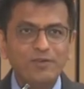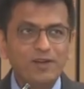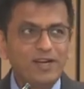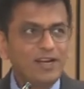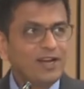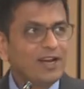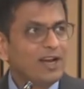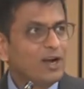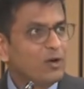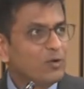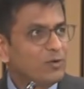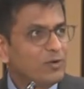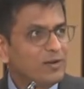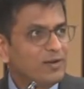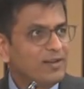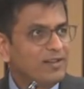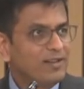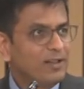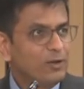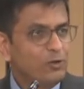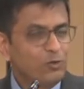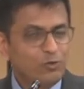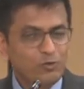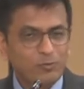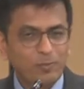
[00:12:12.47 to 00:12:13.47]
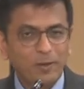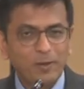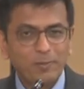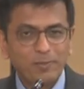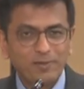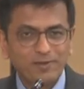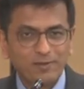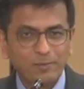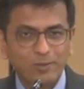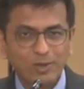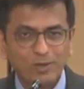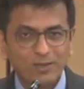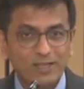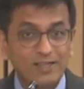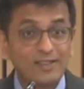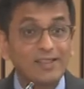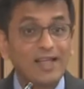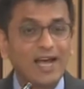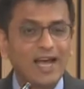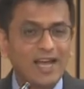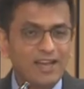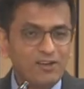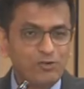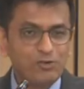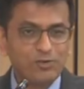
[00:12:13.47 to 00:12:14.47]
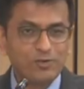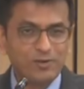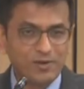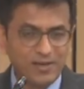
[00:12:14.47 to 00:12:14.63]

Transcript: reading out in the newspapers about the Thai